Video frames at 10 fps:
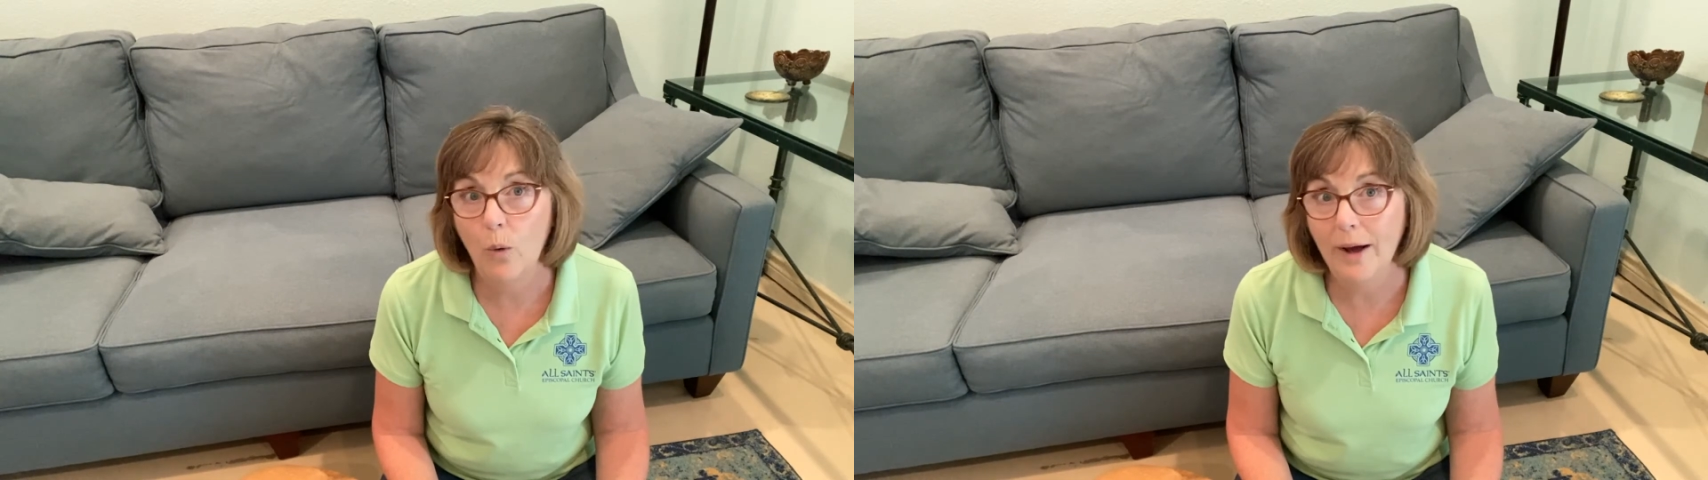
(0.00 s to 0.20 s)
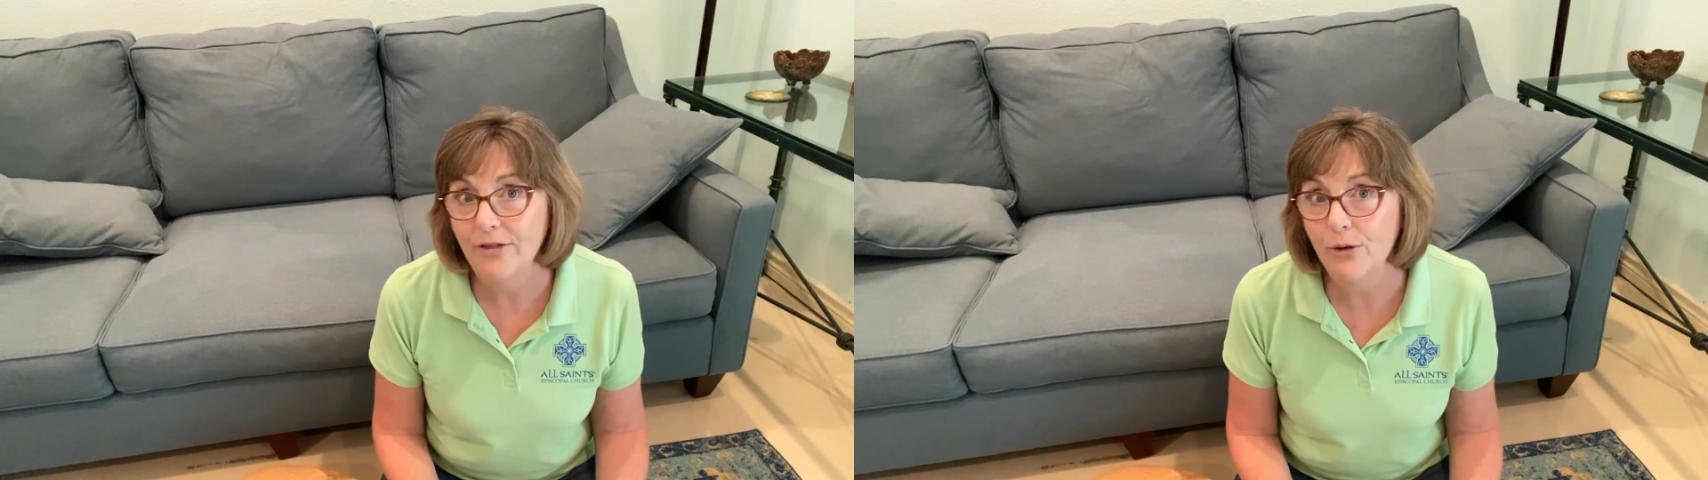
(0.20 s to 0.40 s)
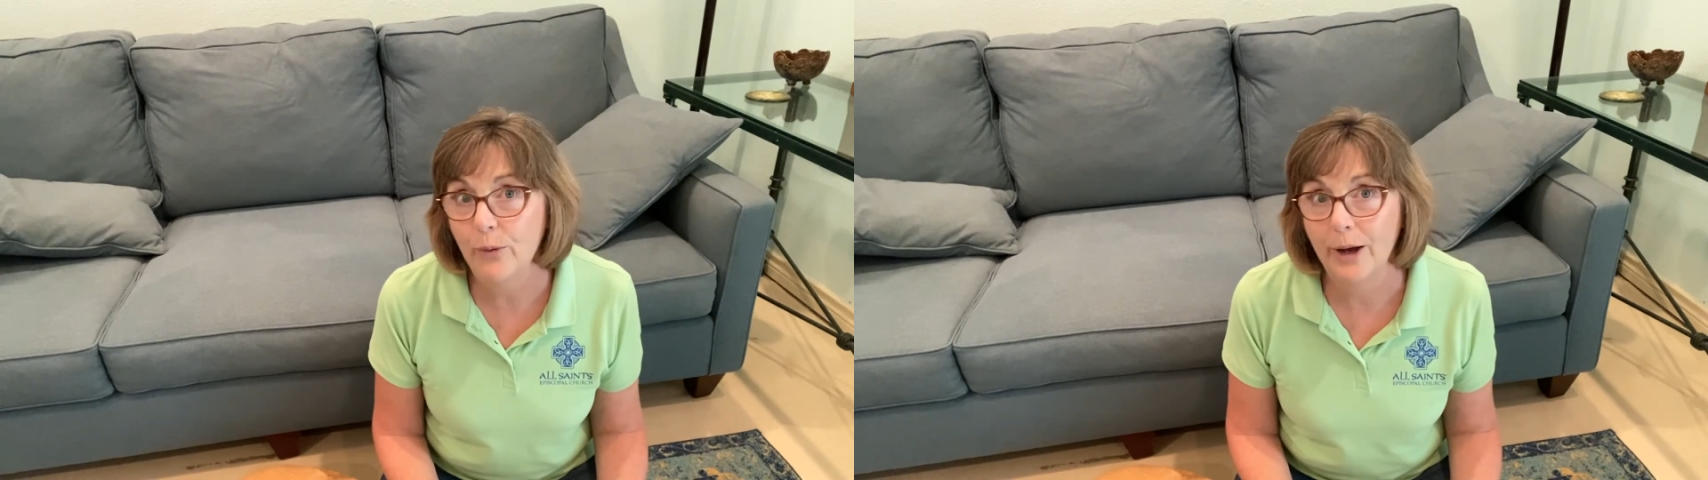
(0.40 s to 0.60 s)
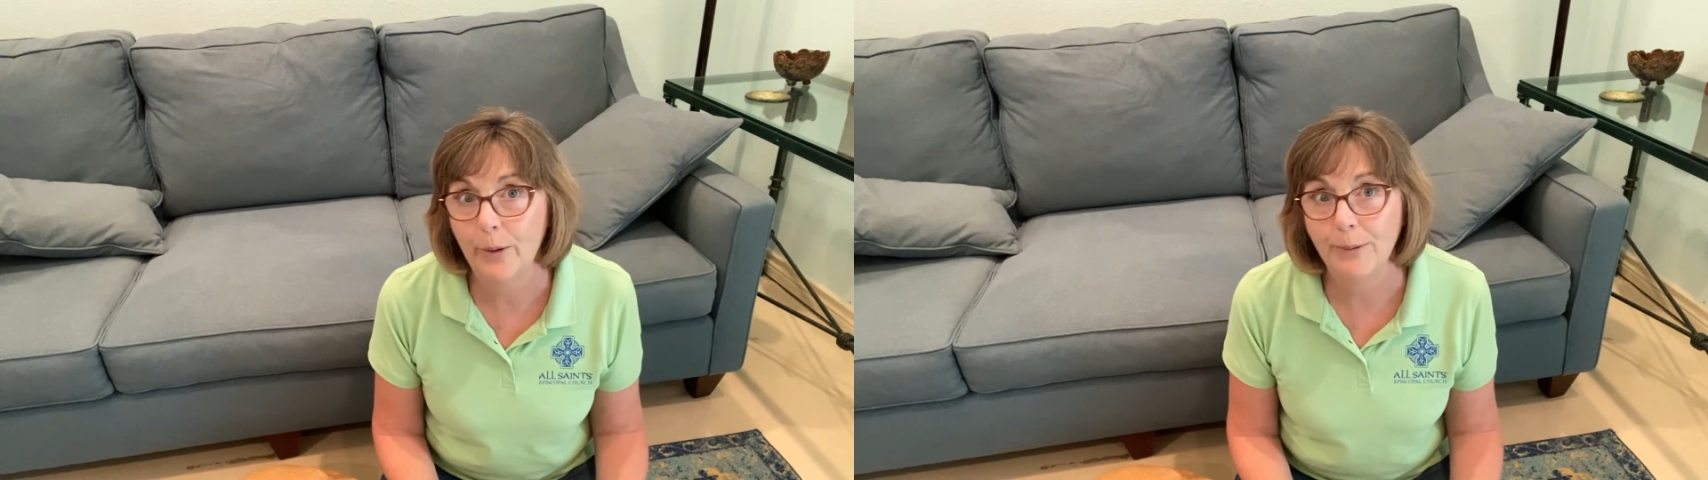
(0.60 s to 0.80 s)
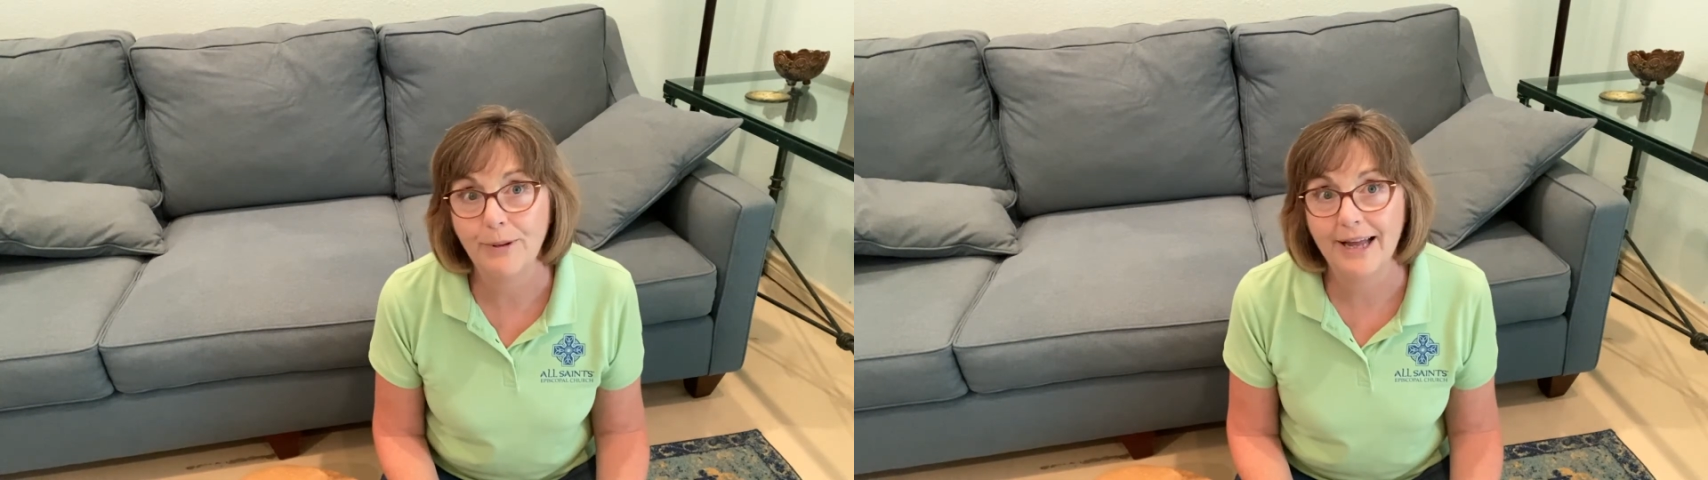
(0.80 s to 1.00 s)
quite the way
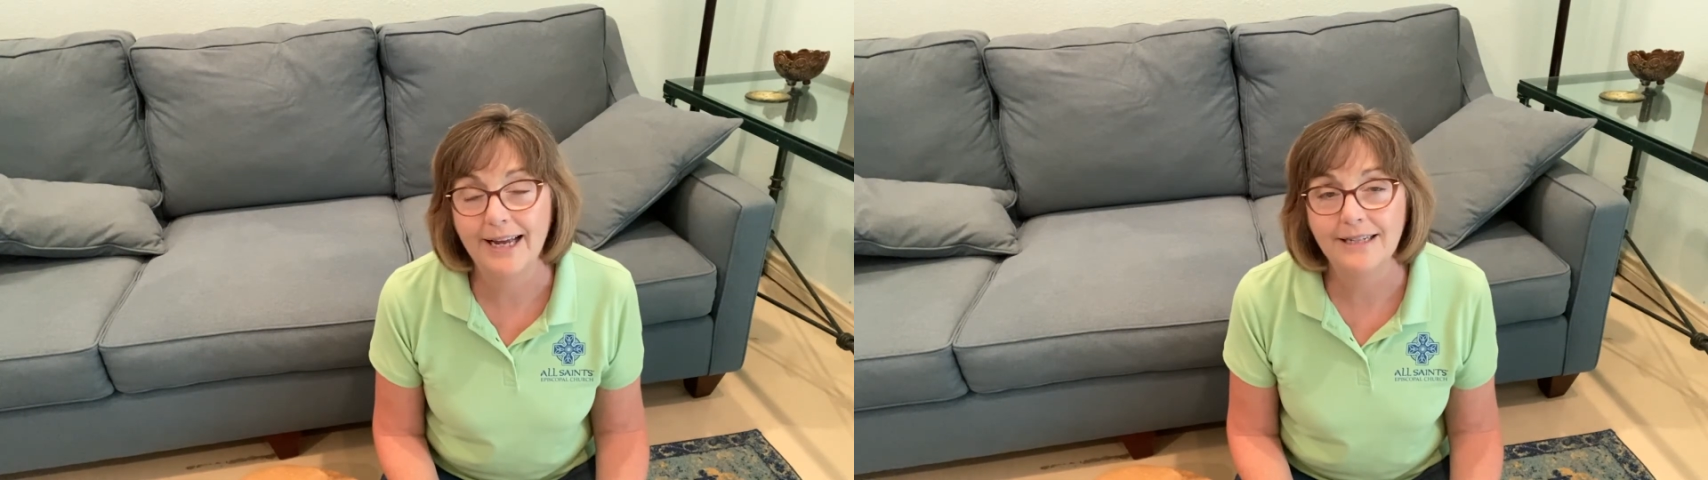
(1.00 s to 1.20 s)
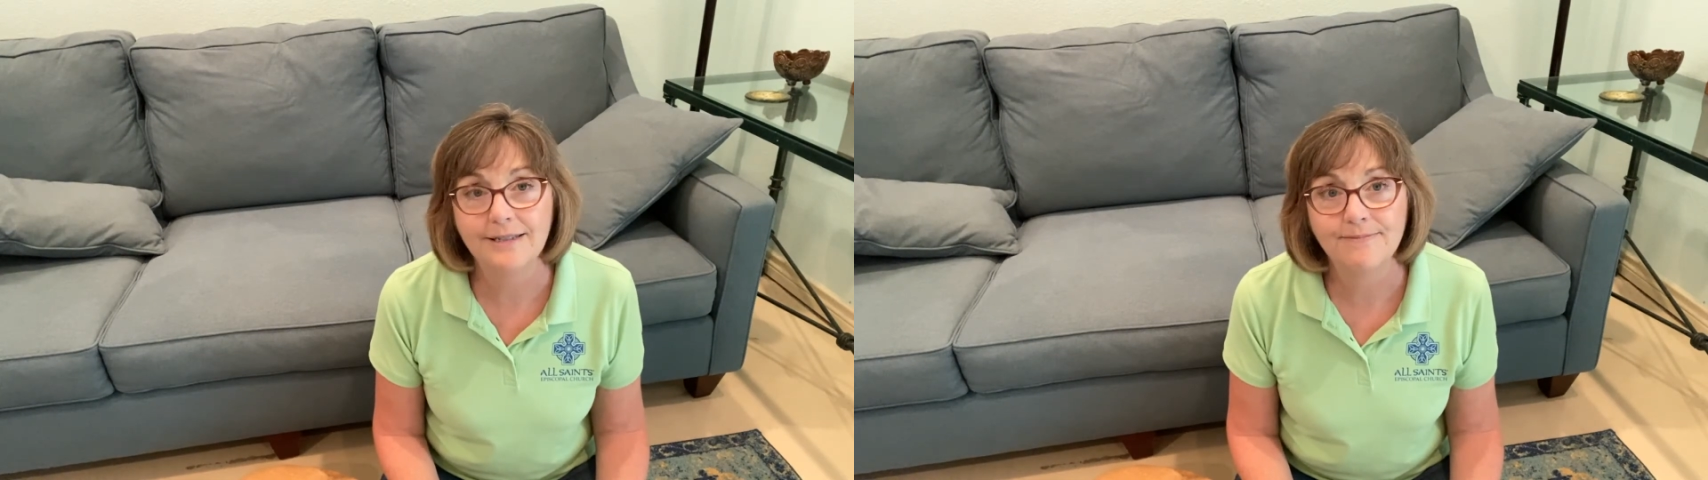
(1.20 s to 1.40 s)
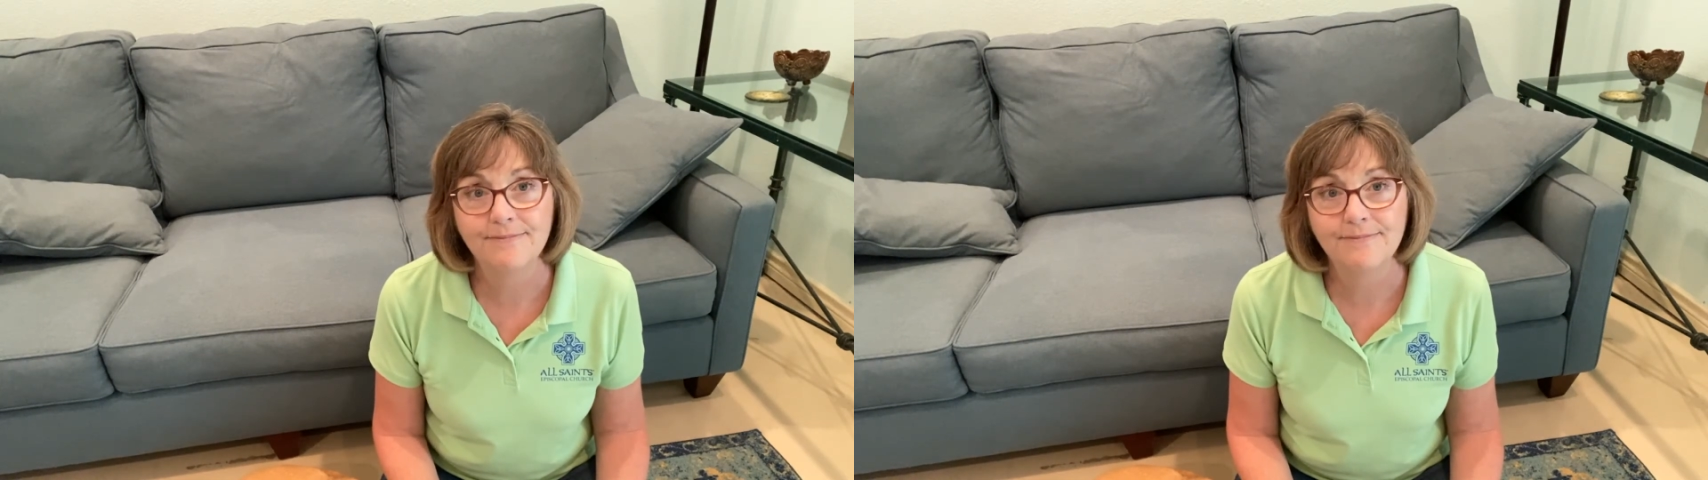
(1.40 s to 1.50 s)
we planned.